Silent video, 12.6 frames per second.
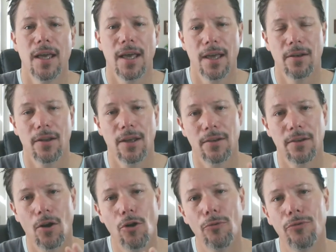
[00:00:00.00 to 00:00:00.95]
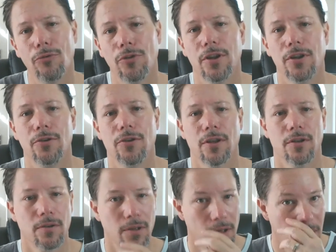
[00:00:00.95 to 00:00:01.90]
and, and hopefully you
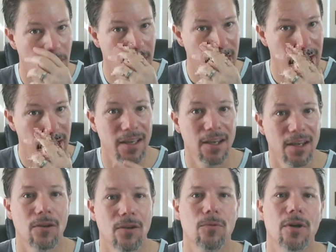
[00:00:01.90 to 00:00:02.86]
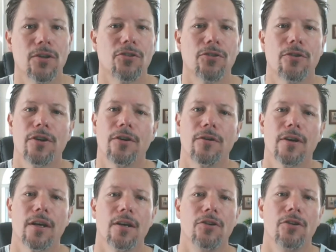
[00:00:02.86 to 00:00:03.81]
can, you know, key in on what's triggering
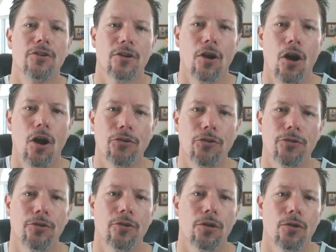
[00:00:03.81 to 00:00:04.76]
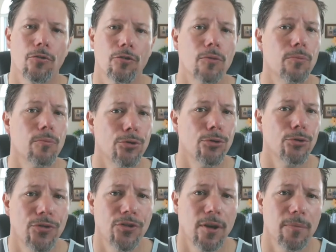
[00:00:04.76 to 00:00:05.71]
it, and you can alter or improve
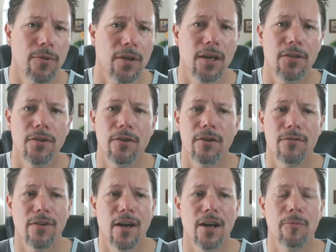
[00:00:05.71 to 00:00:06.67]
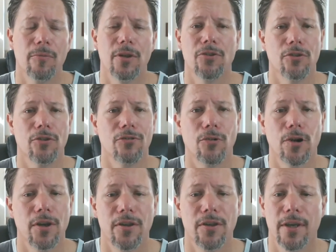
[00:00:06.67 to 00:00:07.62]
something in their environment to
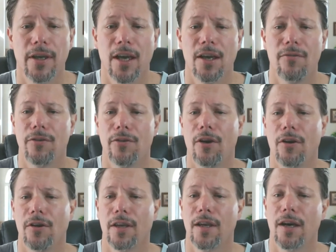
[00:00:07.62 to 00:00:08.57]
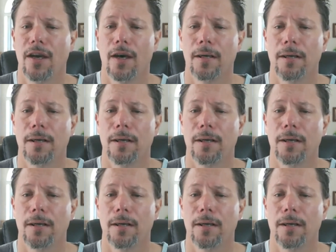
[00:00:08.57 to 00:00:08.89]
avoid the behavior altogether.